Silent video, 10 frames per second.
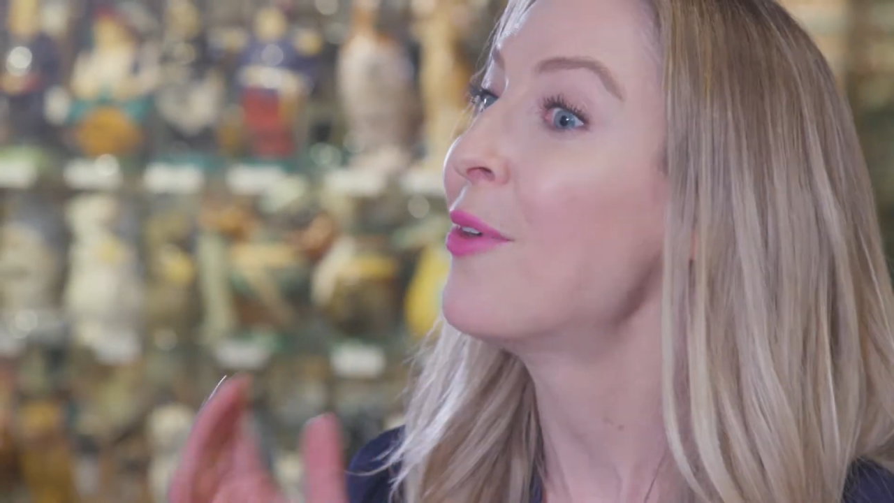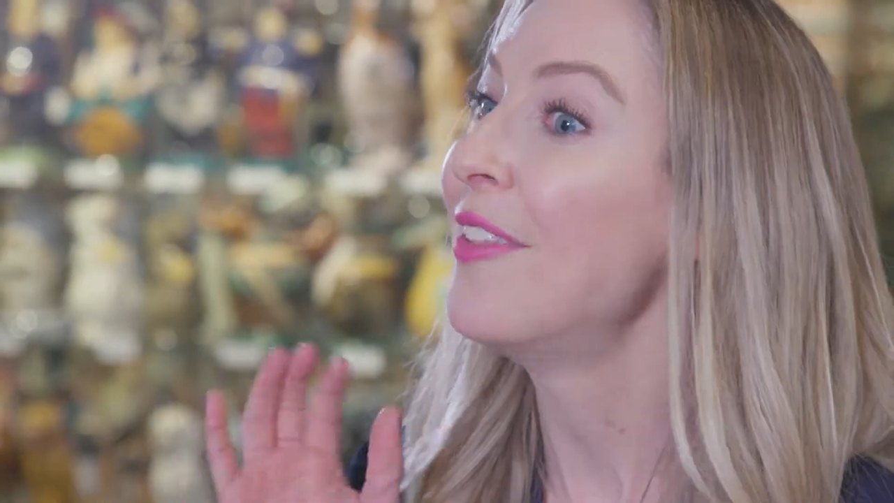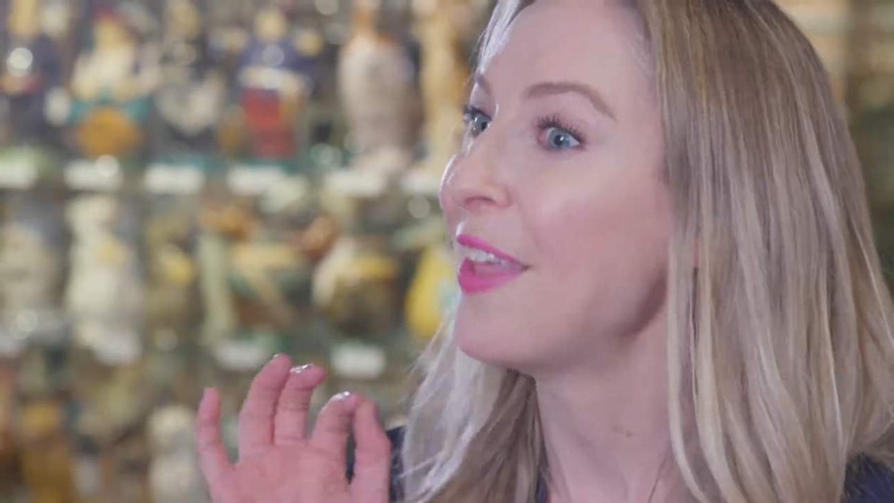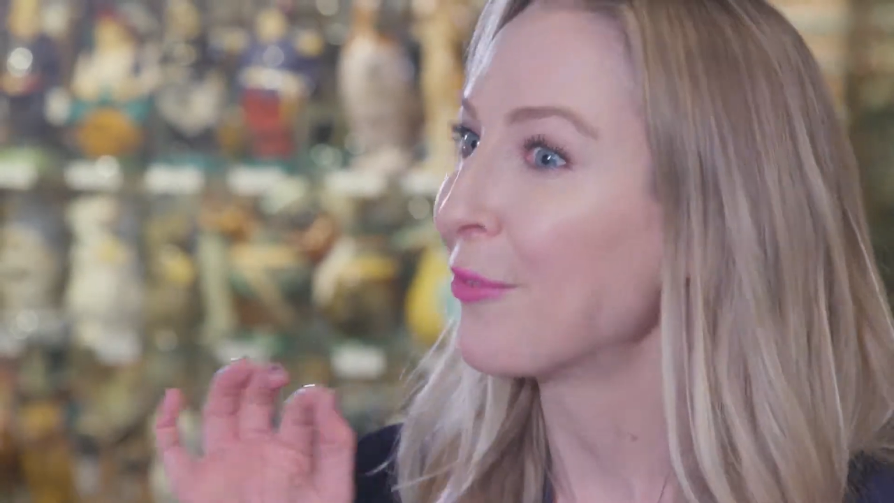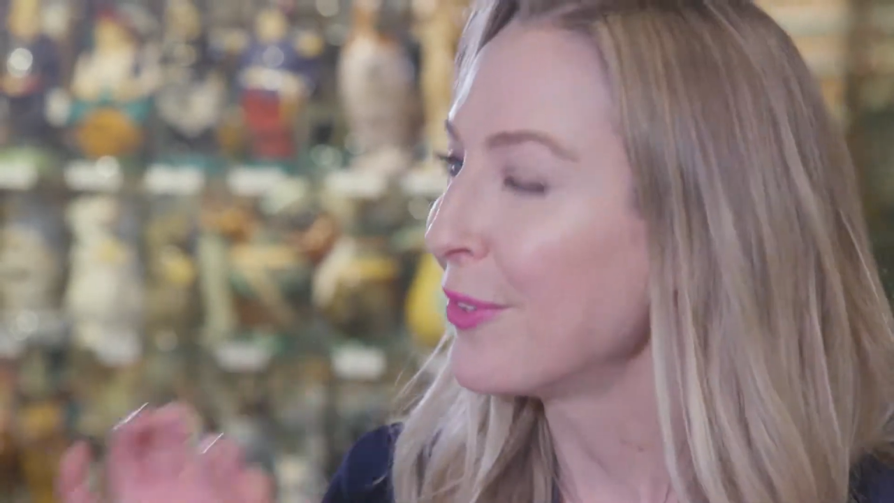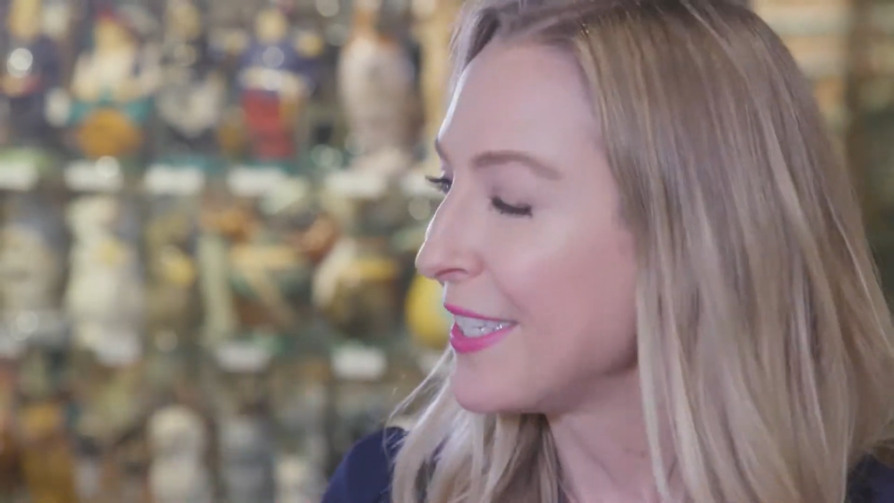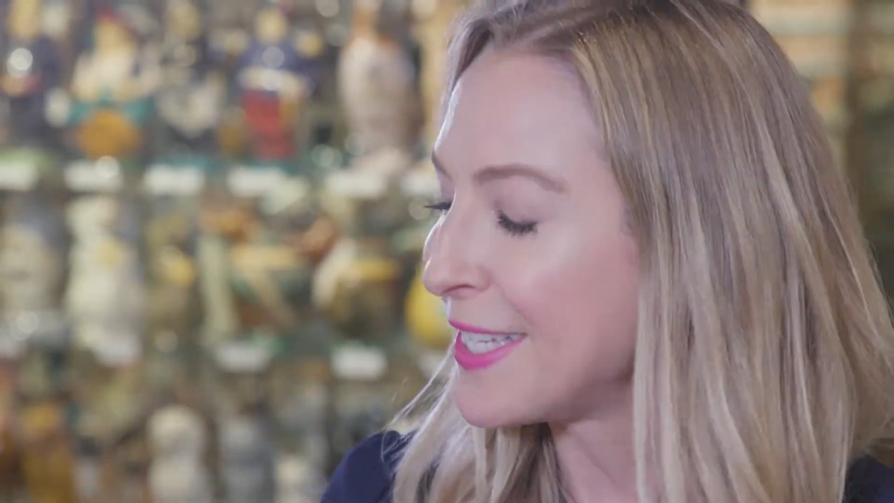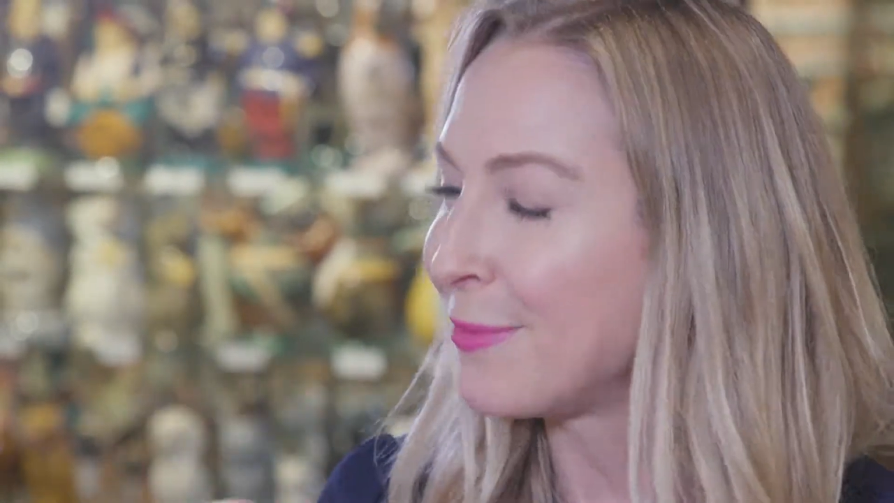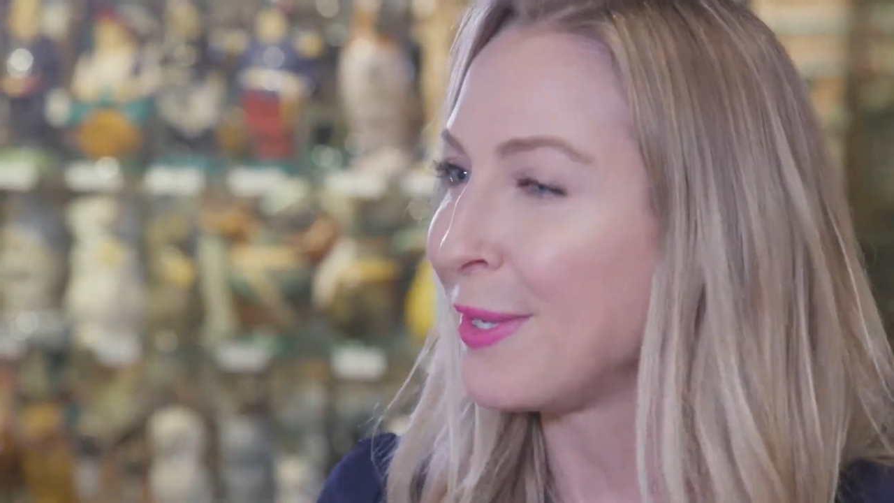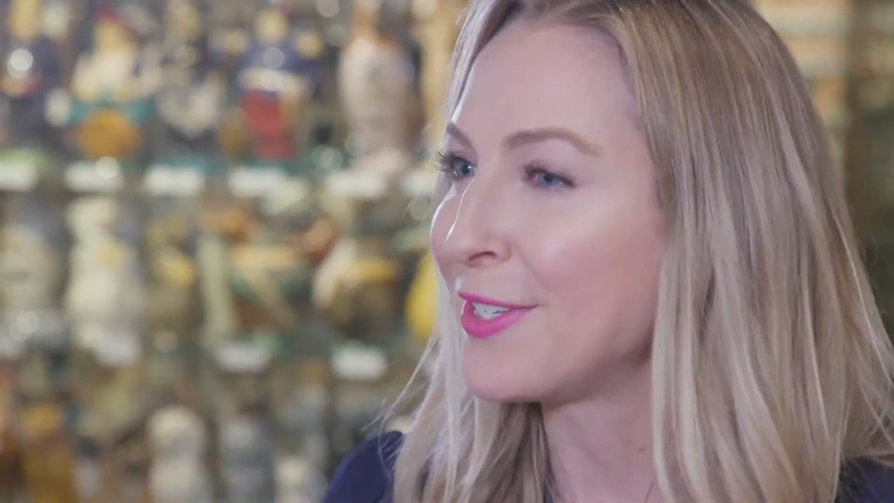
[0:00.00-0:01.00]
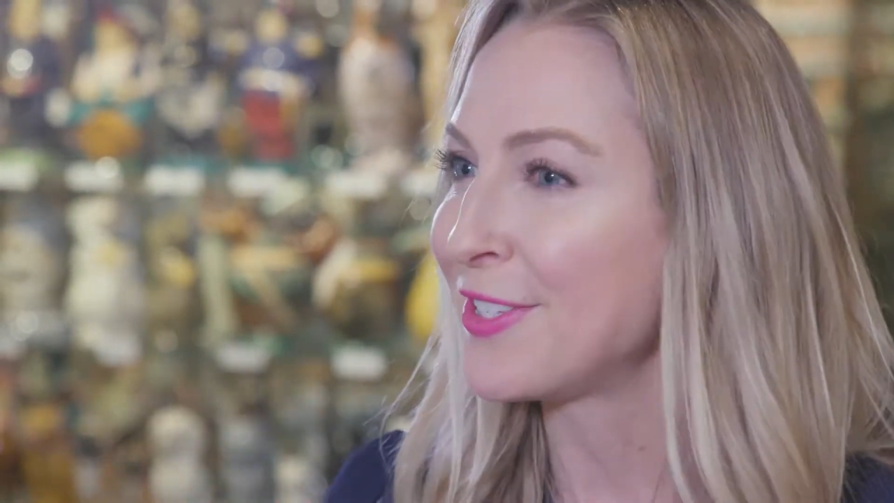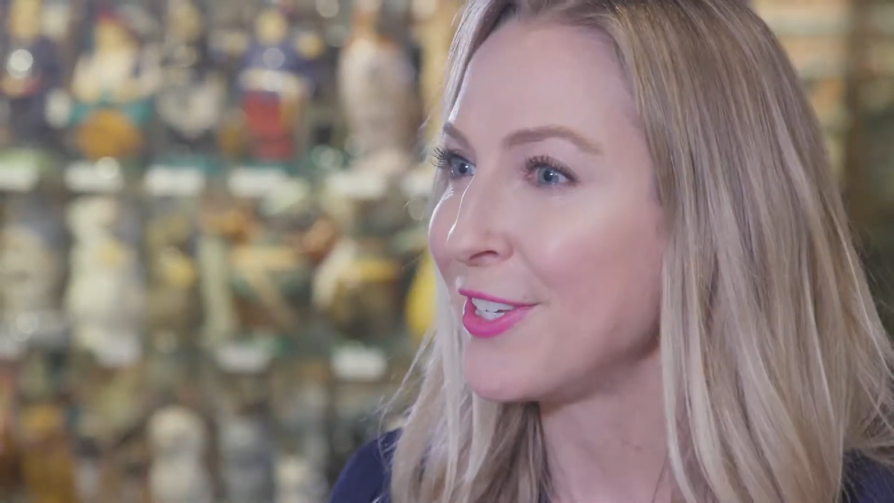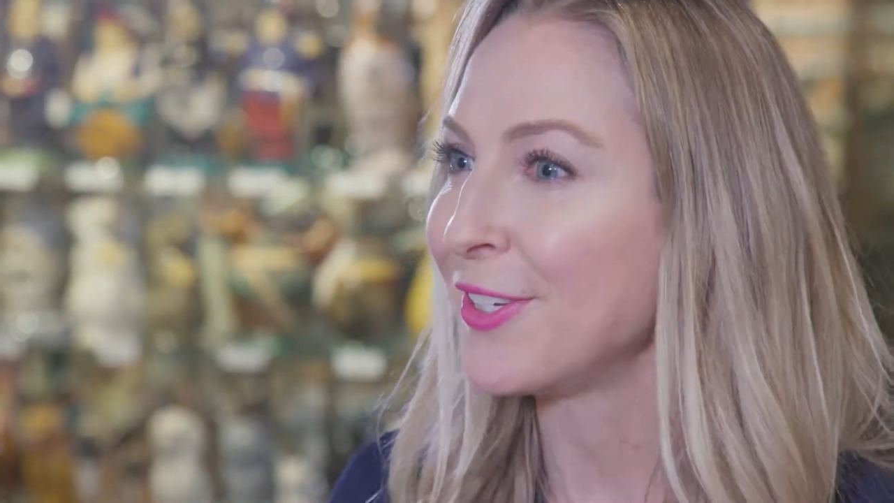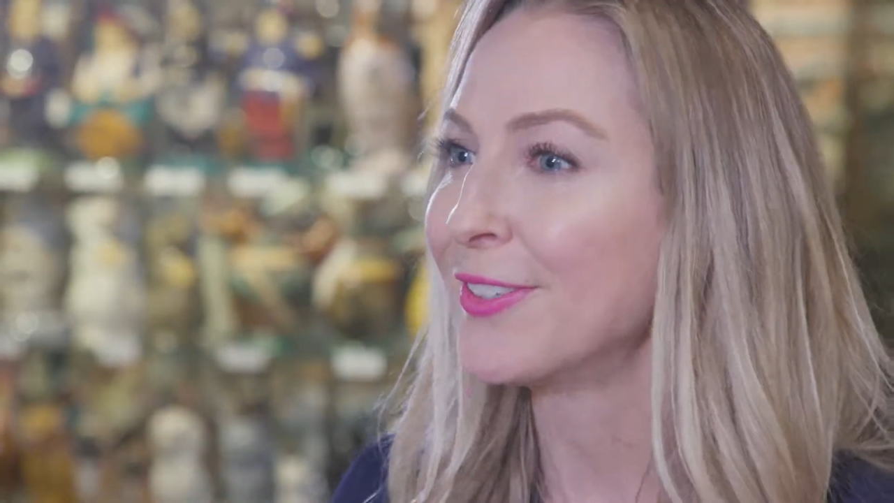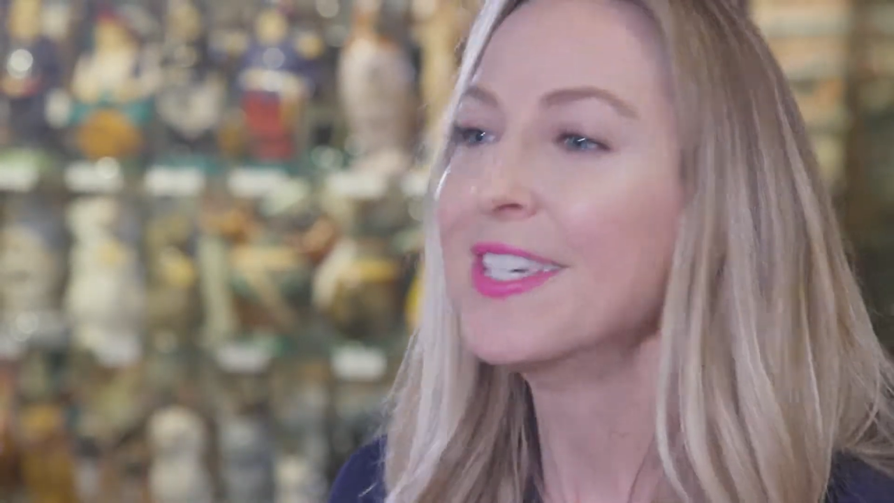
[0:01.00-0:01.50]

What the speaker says: one that really speaks to you